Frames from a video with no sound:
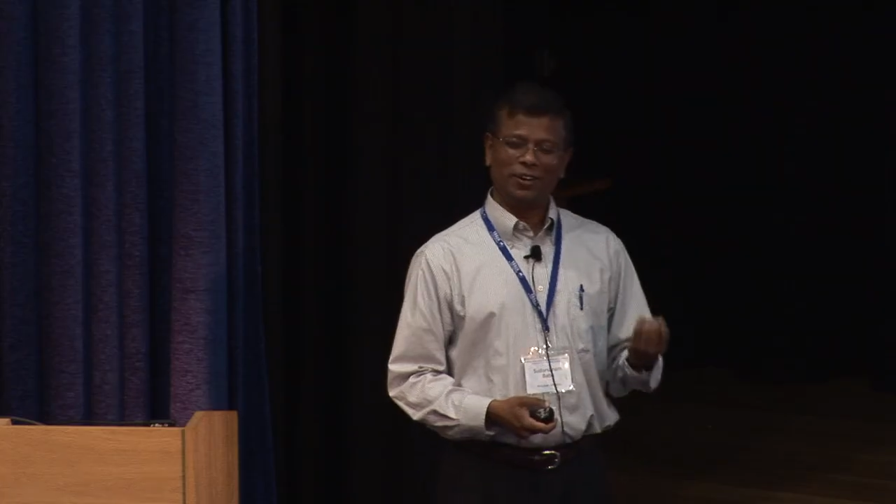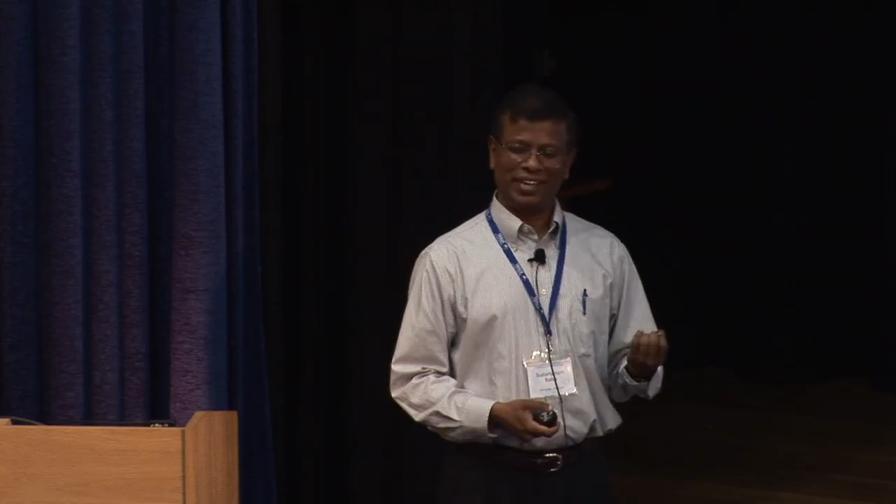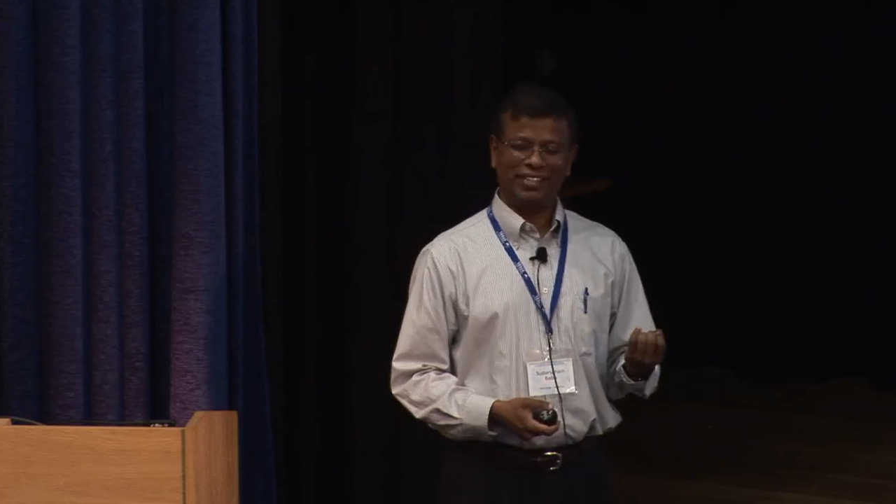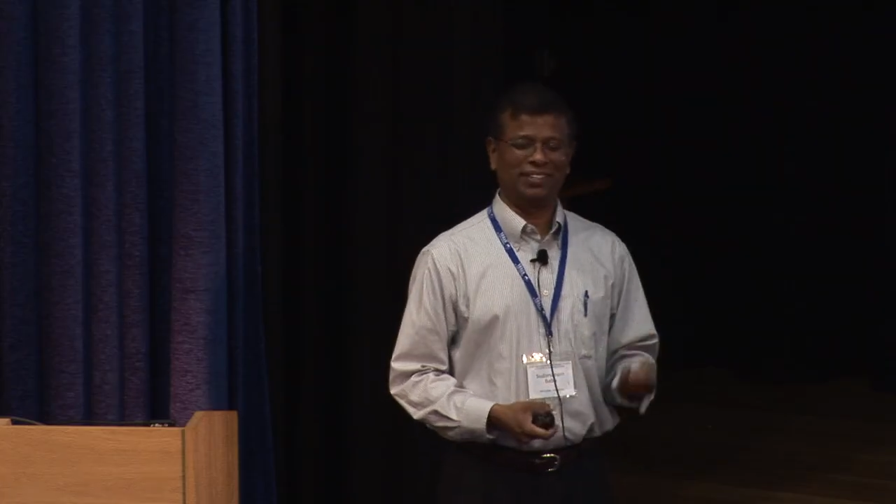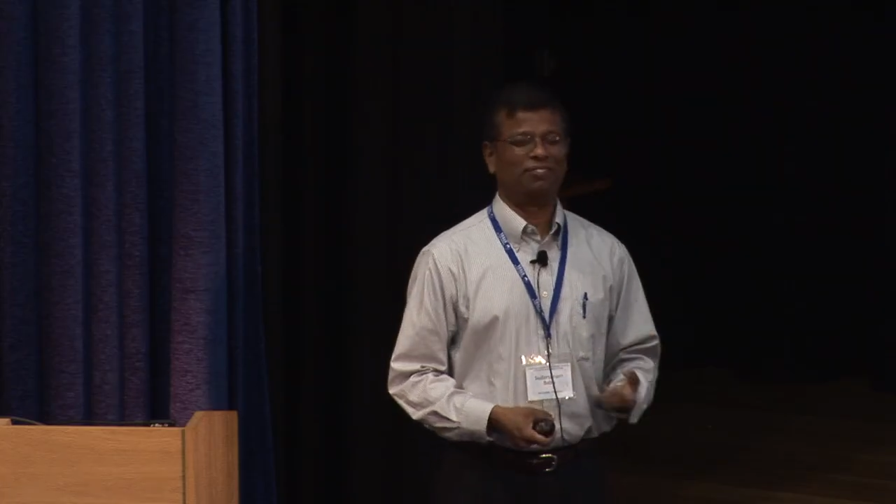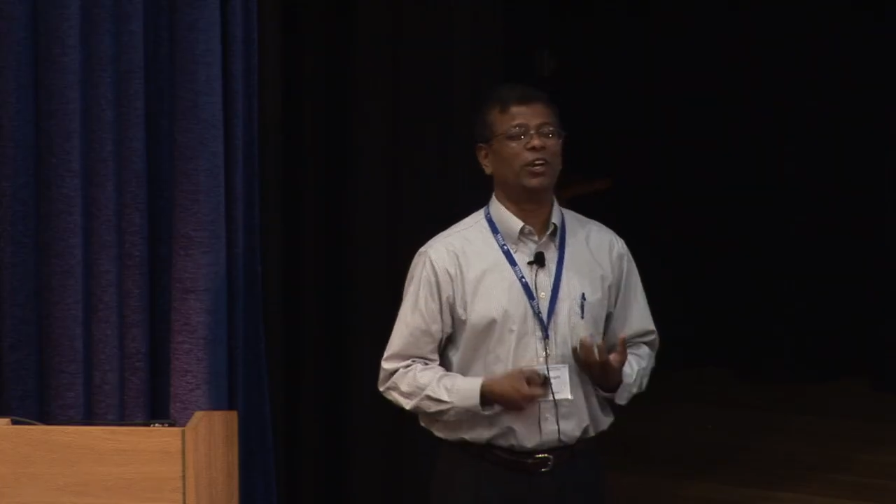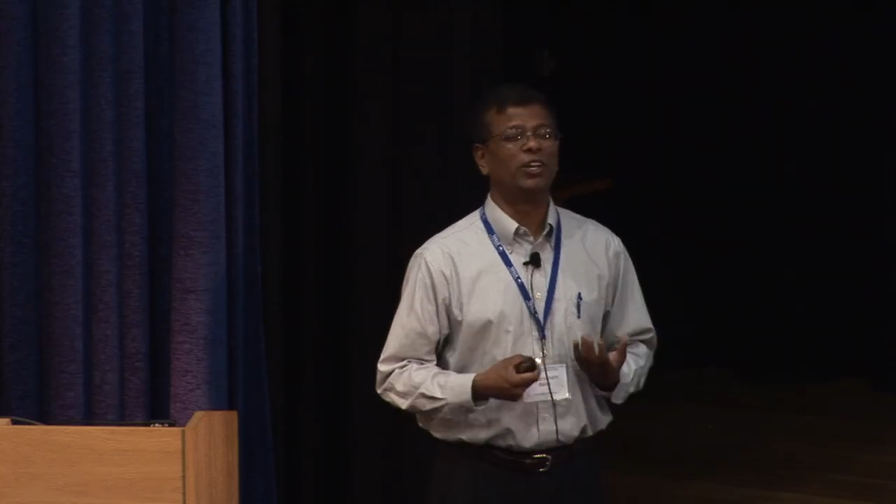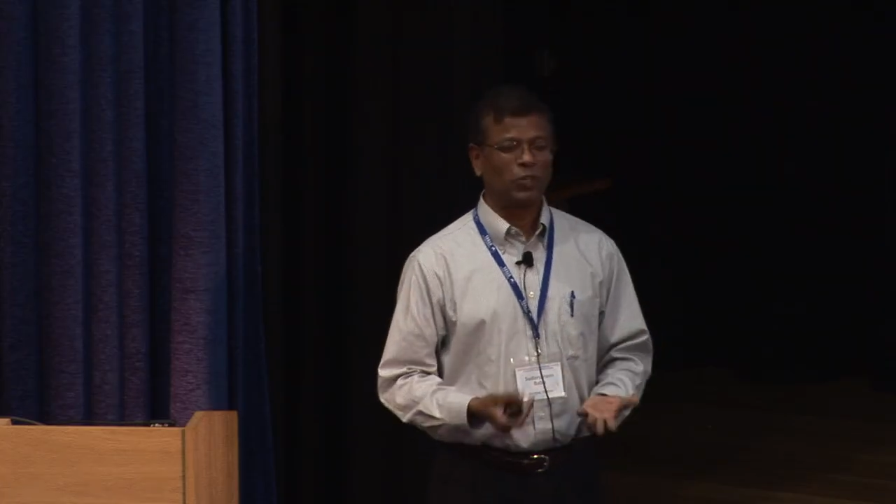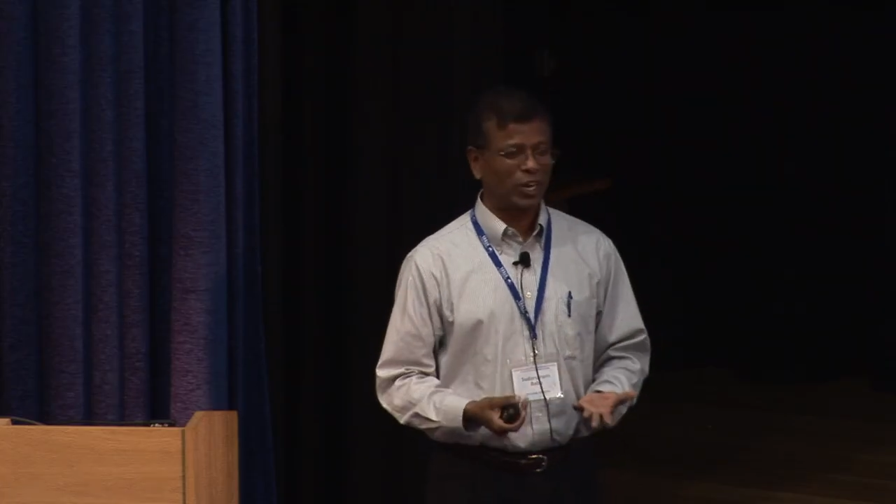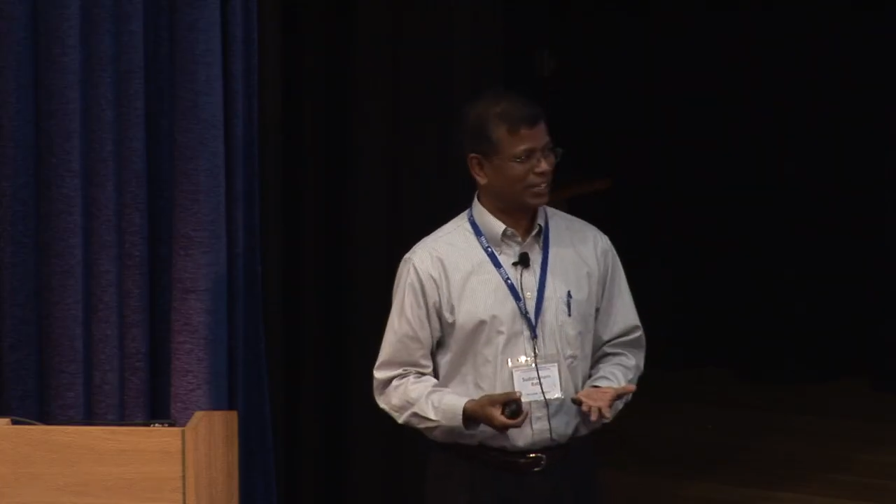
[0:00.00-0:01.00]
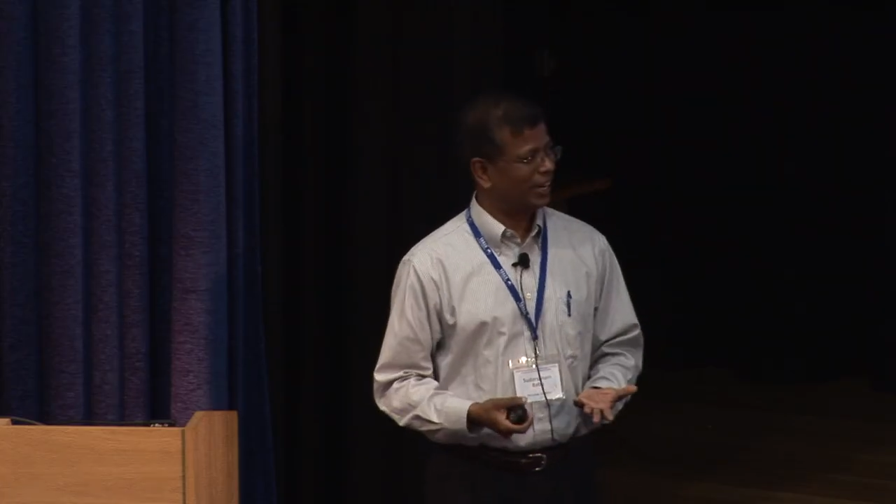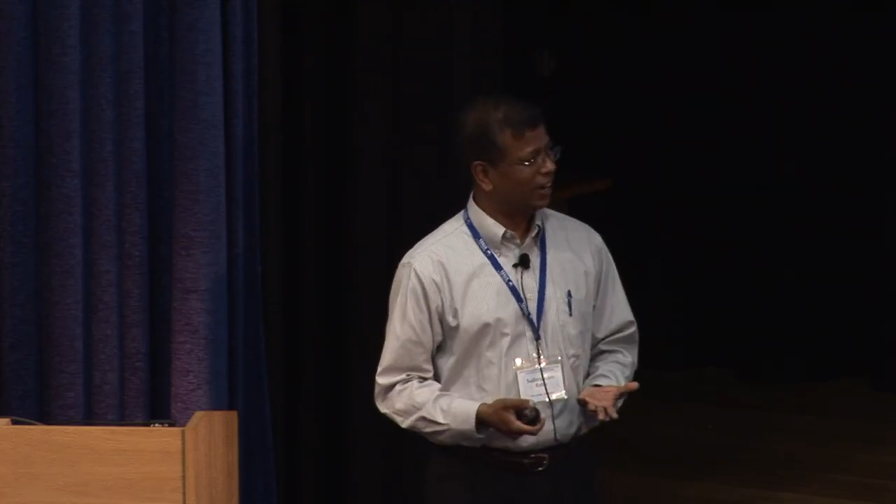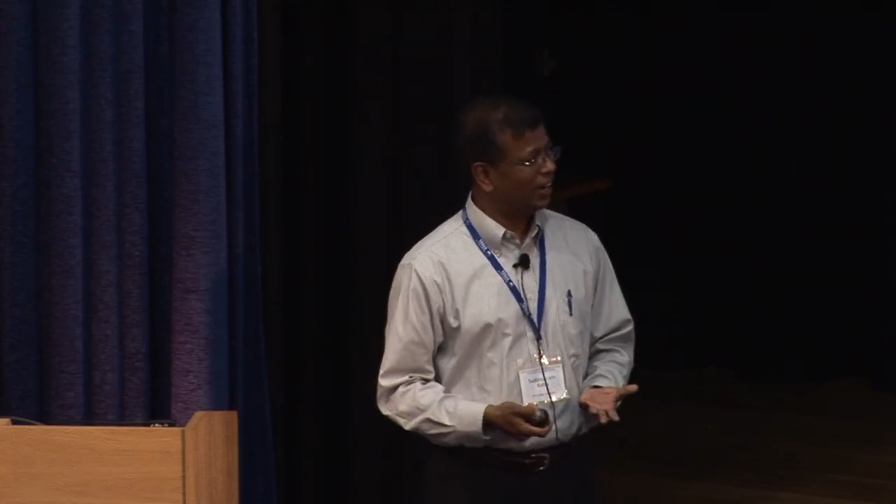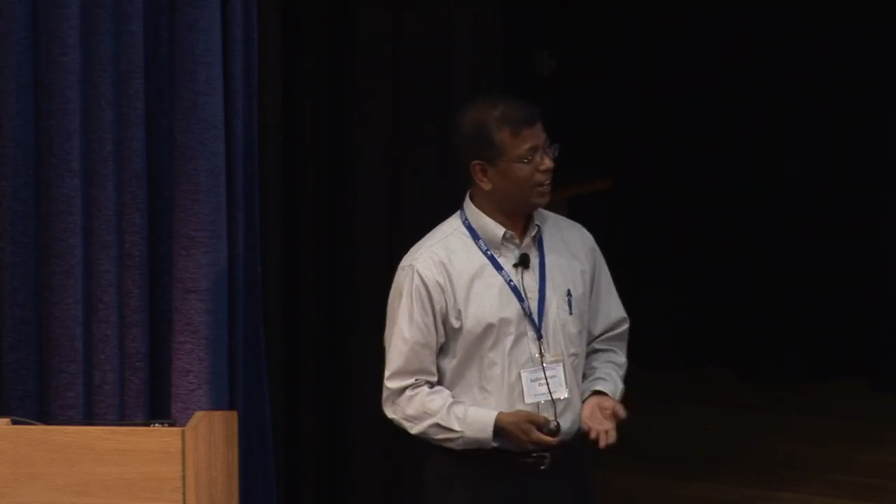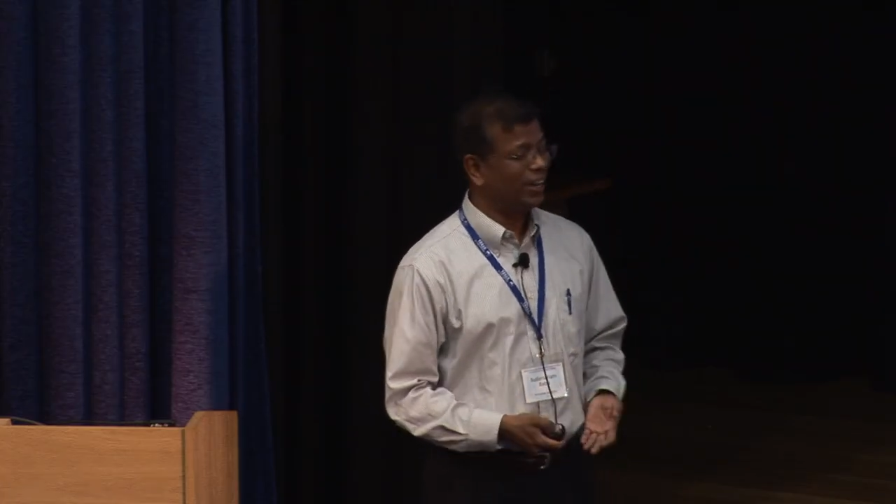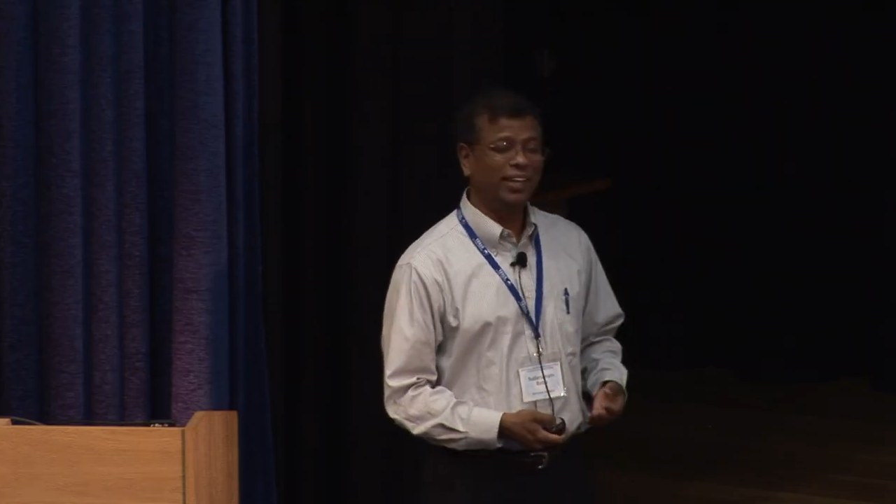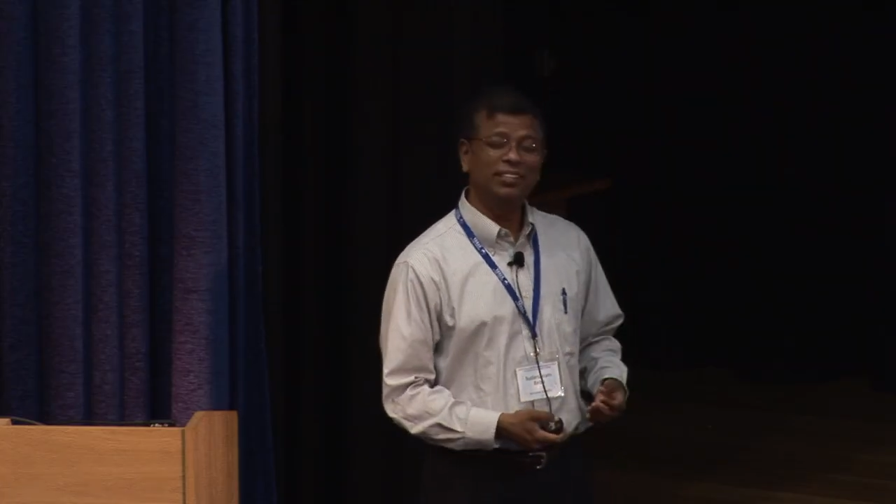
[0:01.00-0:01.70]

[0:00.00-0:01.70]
notice, very interestingly,